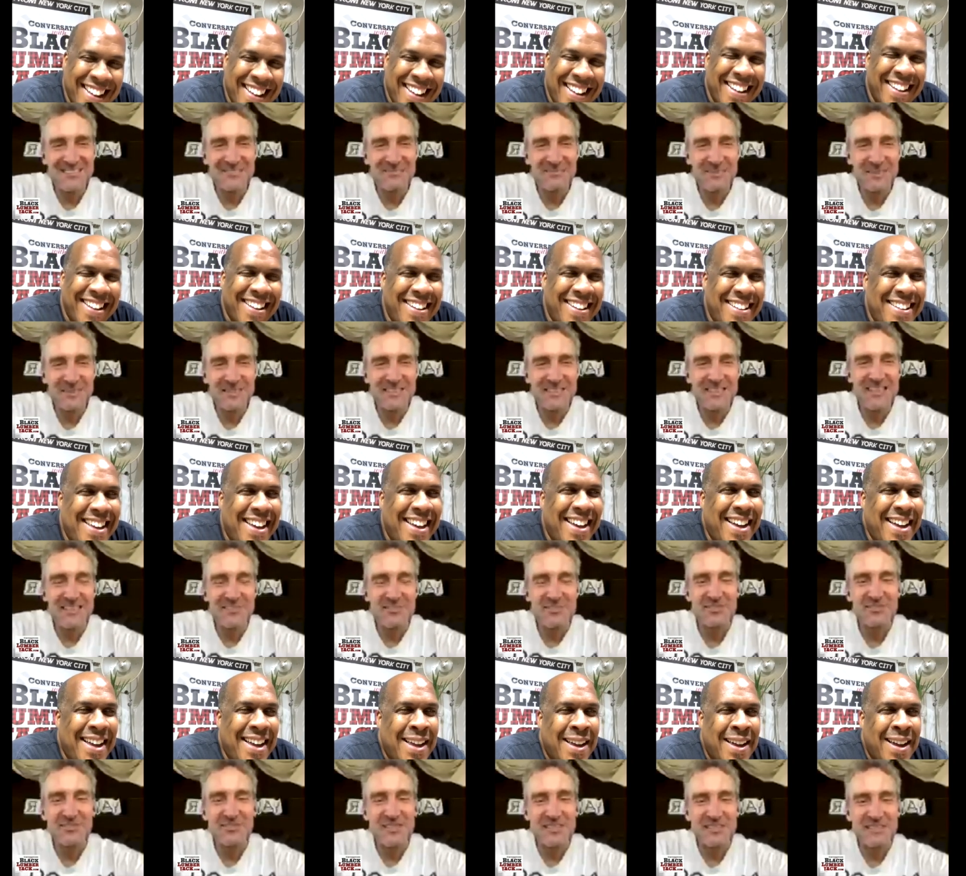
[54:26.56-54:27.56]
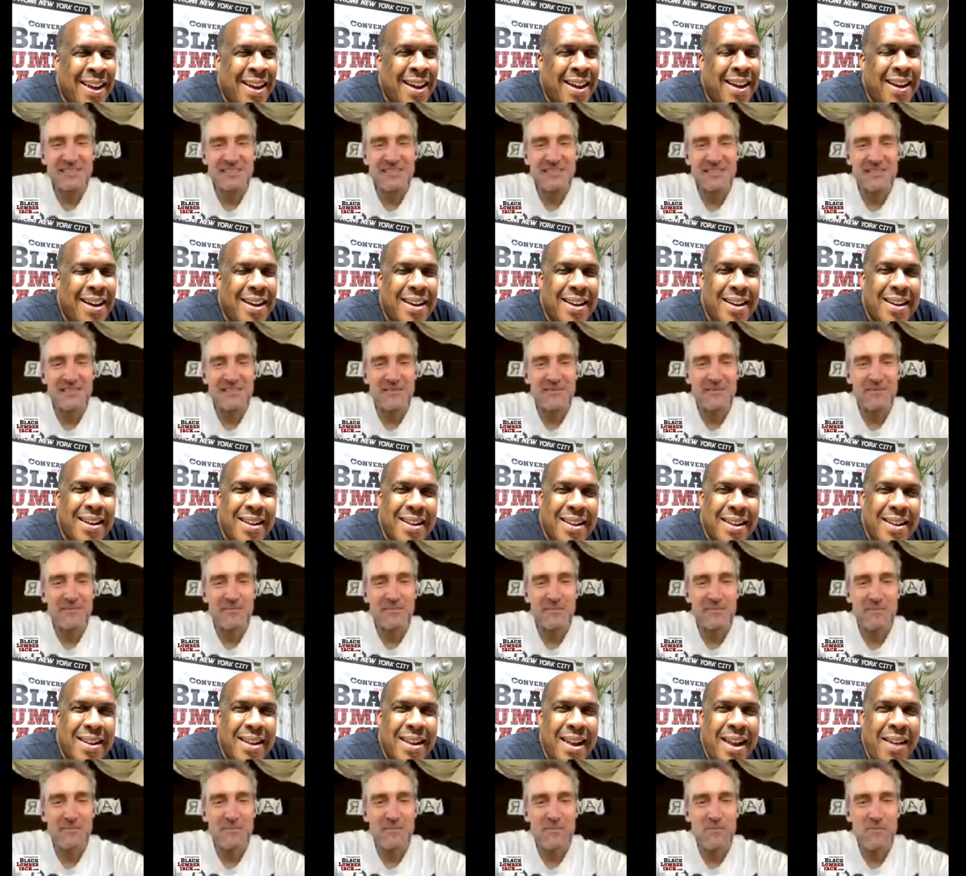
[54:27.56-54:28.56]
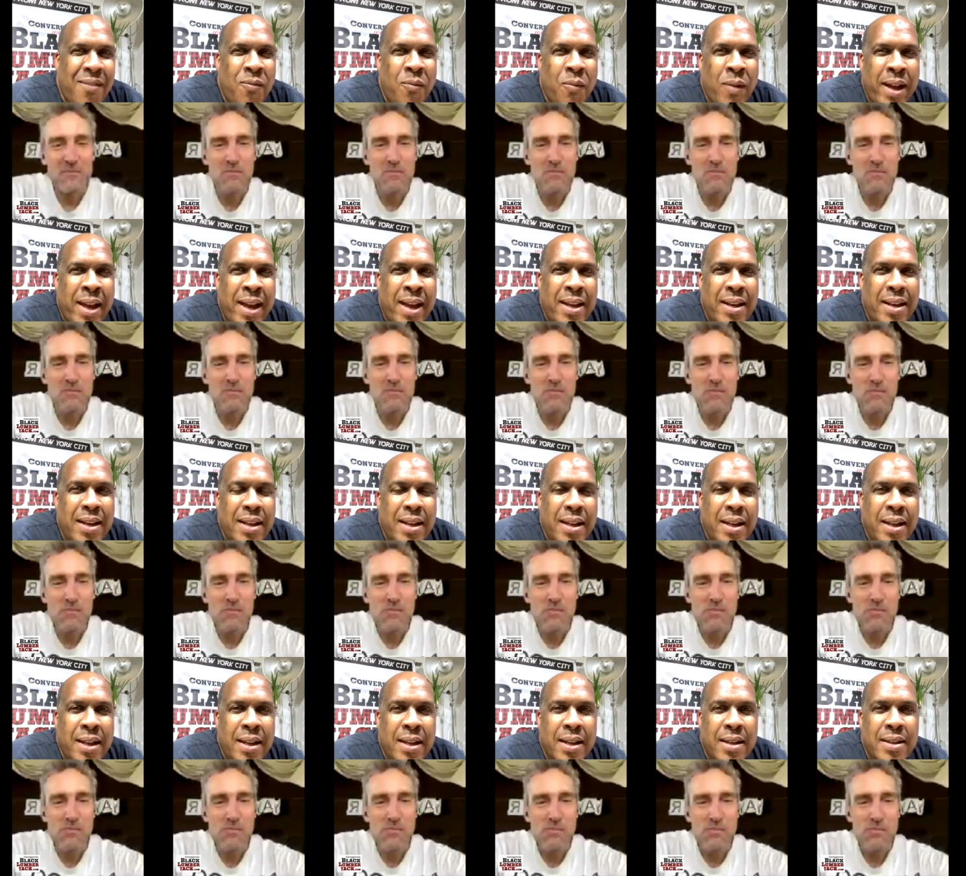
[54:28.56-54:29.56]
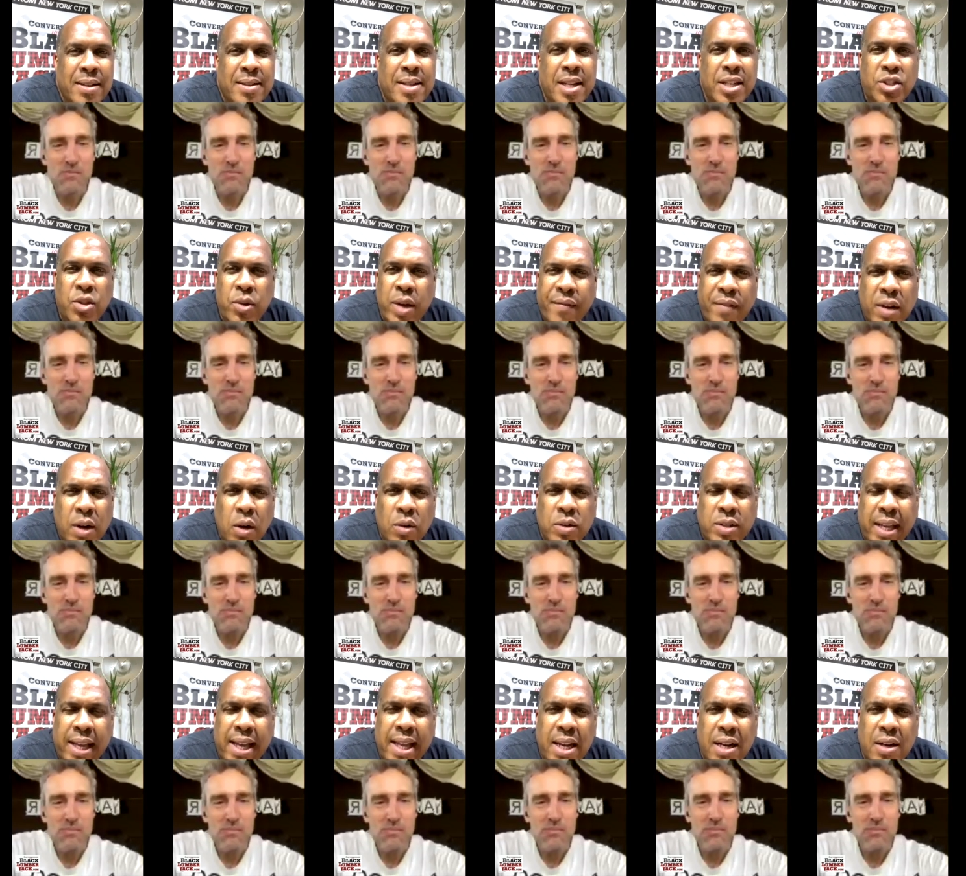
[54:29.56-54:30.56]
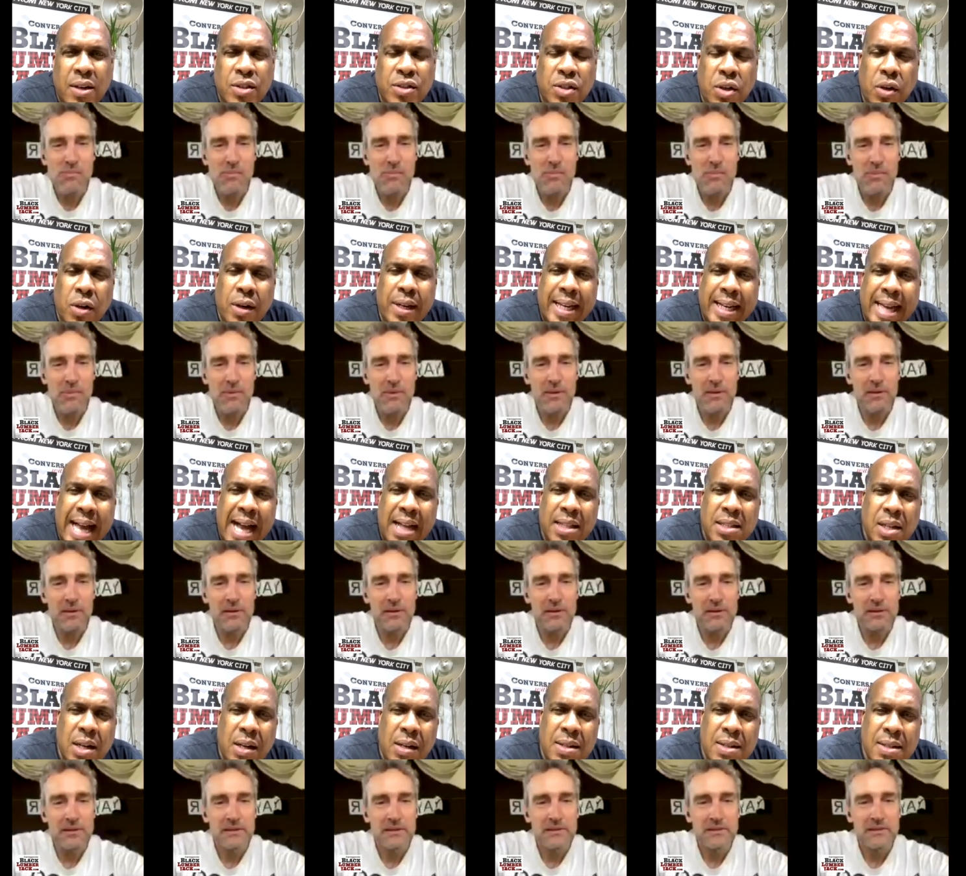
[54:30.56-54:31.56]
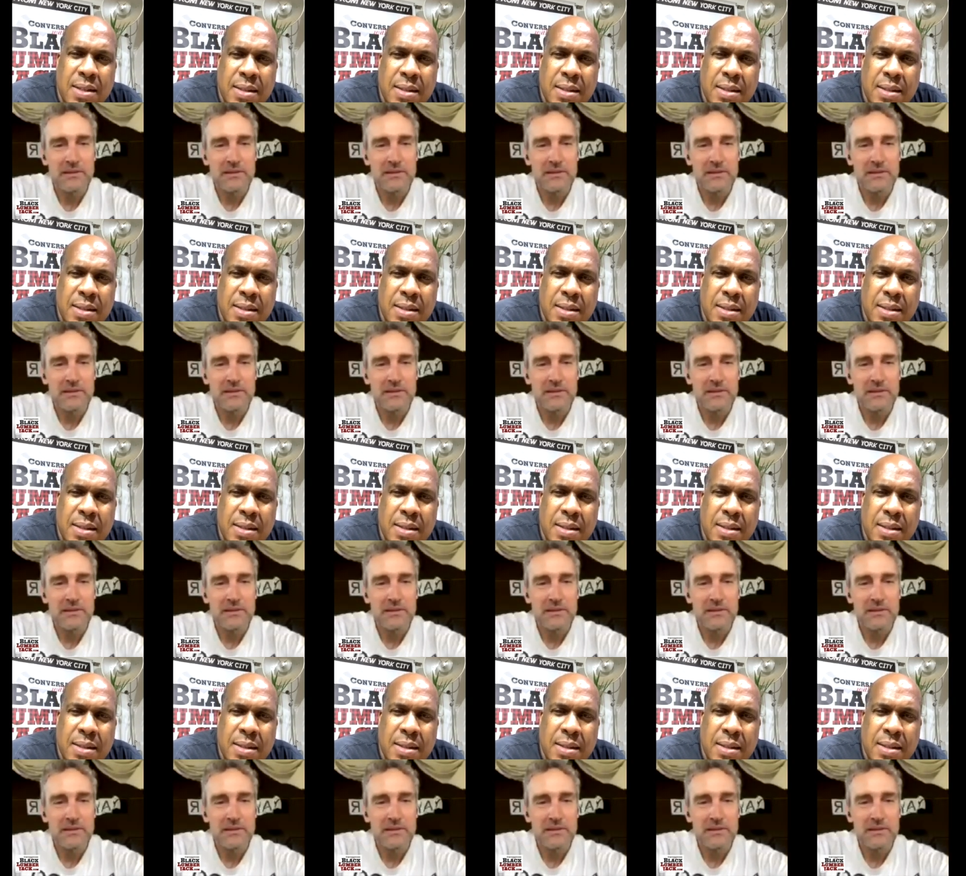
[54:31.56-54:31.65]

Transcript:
Speaker 1: yeah. yeah, it was great. And, and did you ever go to any of those early concerts?